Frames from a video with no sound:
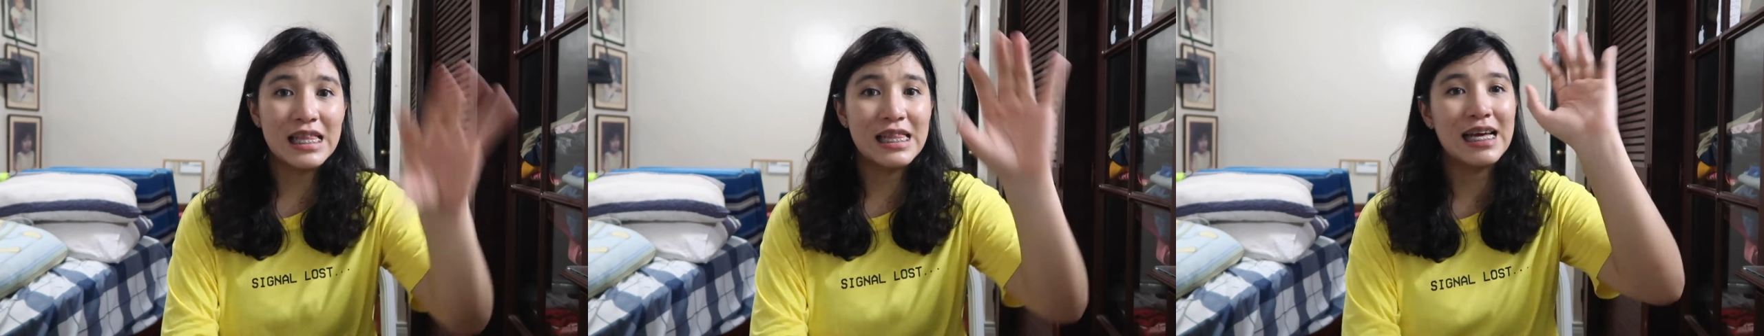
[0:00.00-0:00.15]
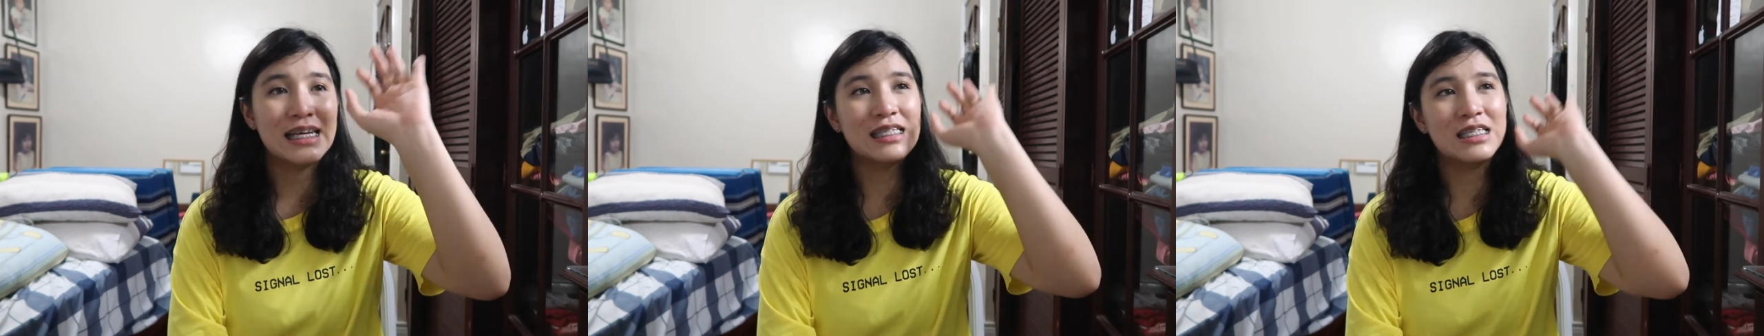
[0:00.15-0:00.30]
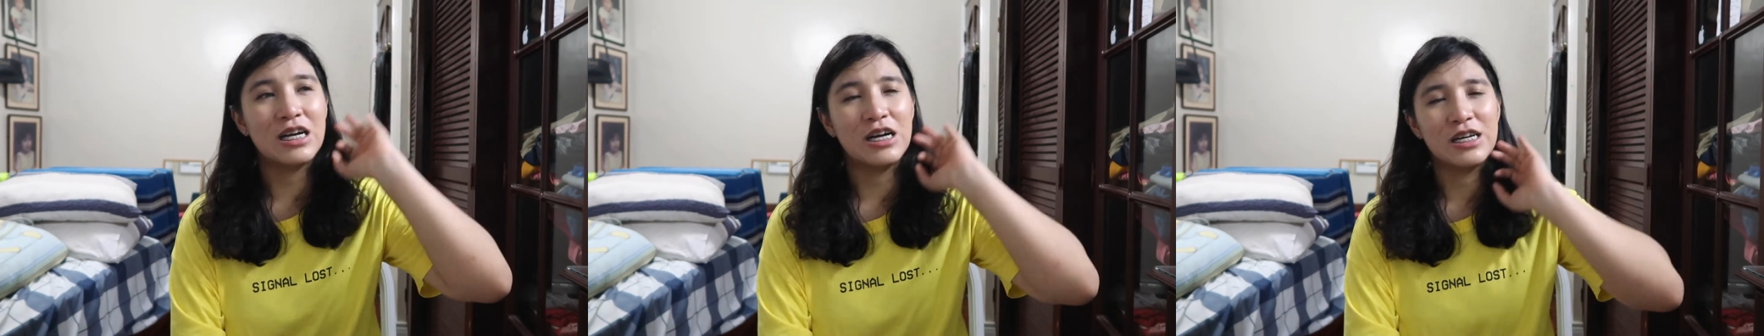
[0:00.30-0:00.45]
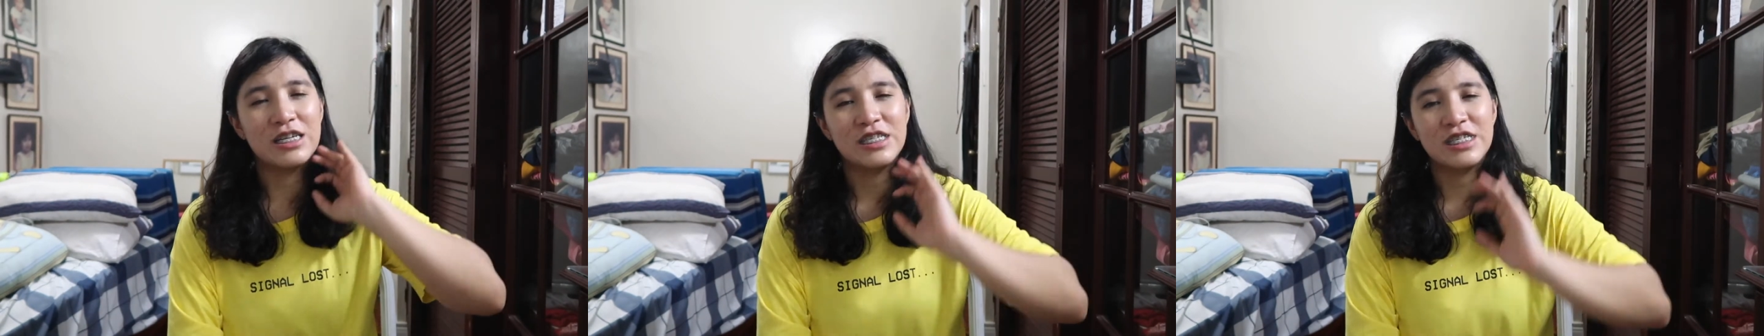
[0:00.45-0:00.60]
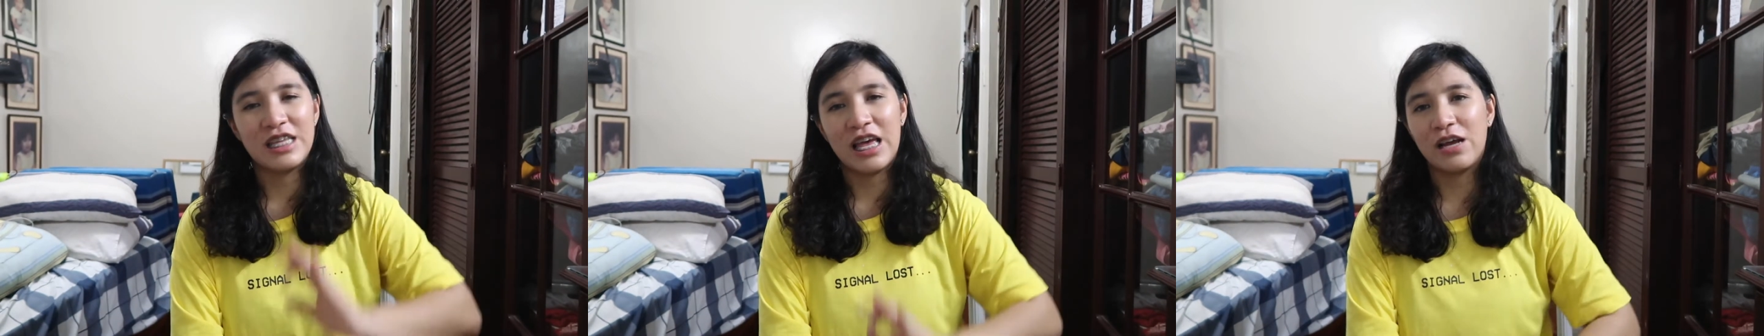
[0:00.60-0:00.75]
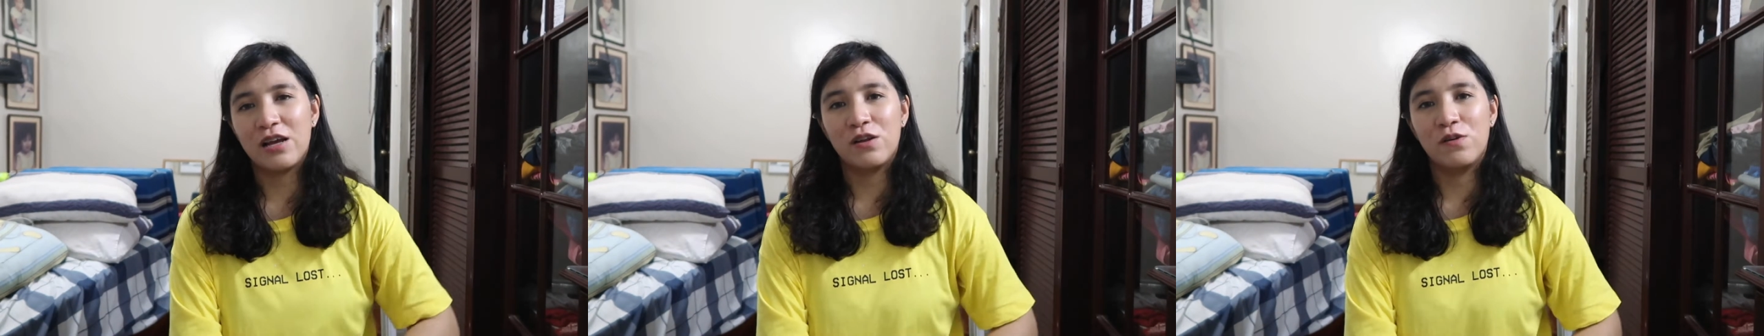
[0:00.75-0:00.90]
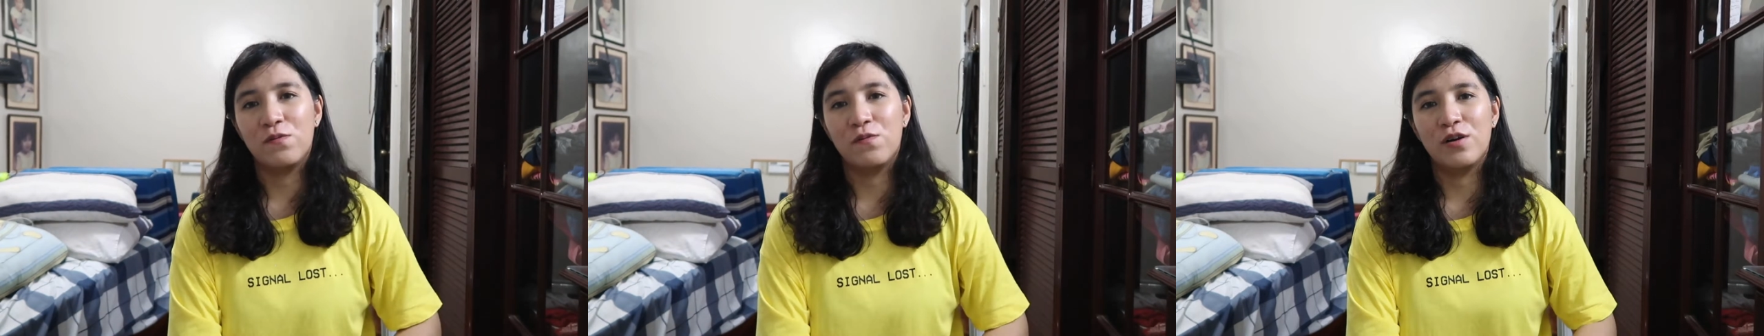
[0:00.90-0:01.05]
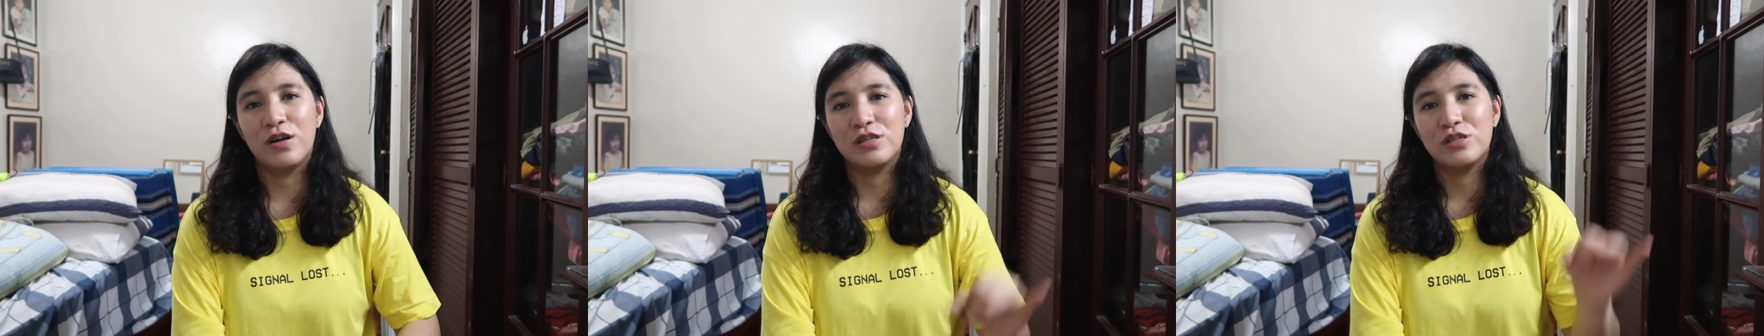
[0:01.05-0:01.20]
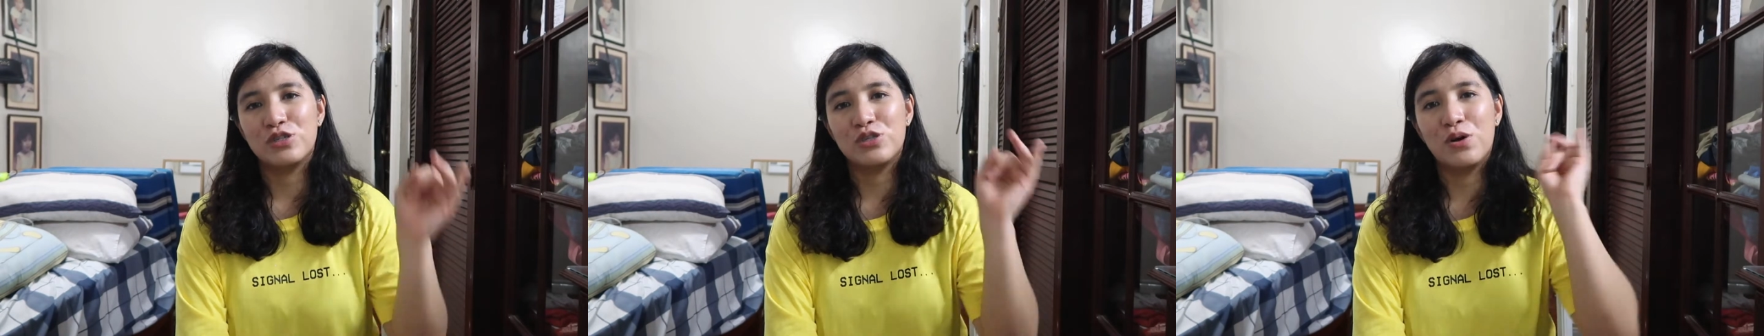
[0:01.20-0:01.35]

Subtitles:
That's our second one.